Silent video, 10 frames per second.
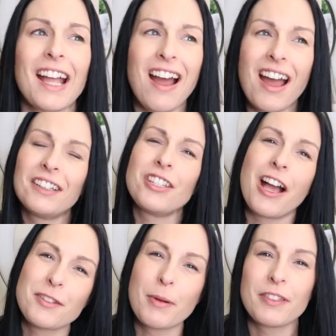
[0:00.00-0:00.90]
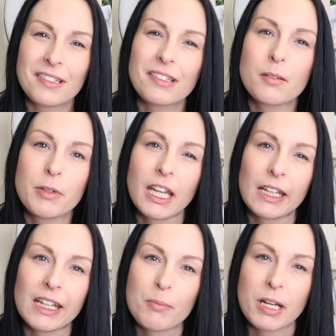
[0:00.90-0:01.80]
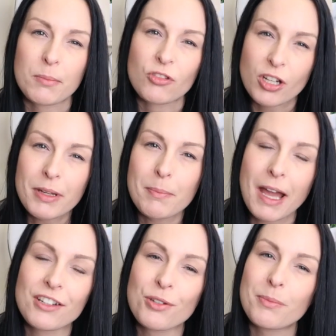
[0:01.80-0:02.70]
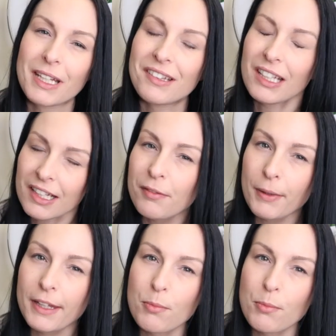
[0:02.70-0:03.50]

I kind of talked about this in the beginning, but I'm jumping back to it because it's really